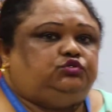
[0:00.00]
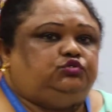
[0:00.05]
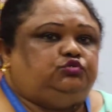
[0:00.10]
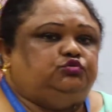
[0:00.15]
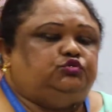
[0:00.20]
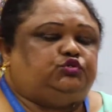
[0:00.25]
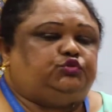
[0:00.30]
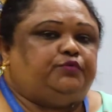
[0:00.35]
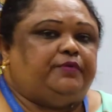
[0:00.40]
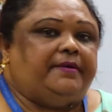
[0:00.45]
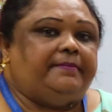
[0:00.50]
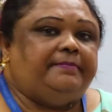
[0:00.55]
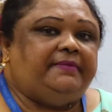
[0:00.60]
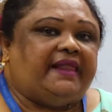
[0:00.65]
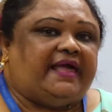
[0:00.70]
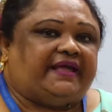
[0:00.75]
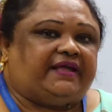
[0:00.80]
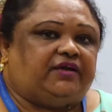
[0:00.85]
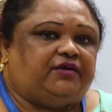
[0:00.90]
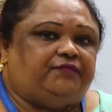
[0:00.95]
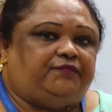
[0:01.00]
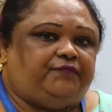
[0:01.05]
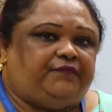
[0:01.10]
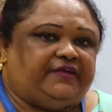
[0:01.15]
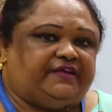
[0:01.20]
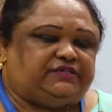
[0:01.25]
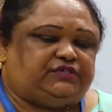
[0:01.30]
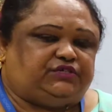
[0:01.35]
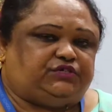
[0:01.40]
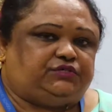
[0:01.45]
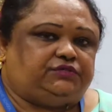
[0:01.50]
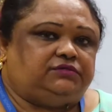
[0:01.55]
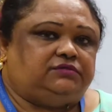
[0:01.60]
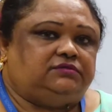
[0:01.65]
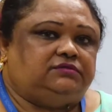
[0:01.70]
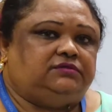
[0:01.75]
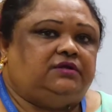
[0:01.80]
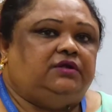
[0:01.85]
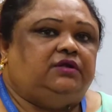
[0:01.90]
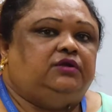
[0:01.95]
to swim like a fish,
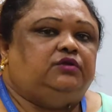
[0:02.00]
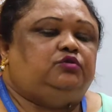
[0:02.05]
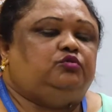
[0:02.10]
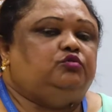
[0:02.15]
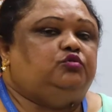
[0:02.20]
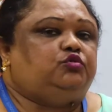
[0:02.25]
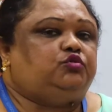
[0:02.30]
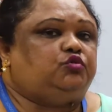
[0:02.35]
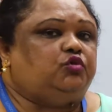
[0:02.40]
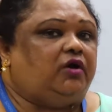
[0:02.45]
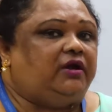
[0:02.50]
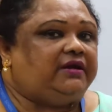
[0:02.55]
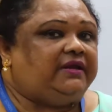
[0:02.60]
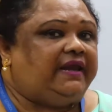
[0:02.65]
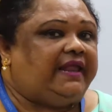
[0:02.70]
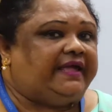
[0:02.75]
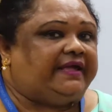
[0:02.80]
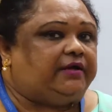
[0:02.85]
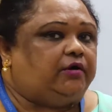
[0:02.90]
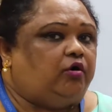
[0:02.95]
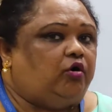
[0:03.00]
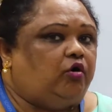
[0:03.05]
to trot like a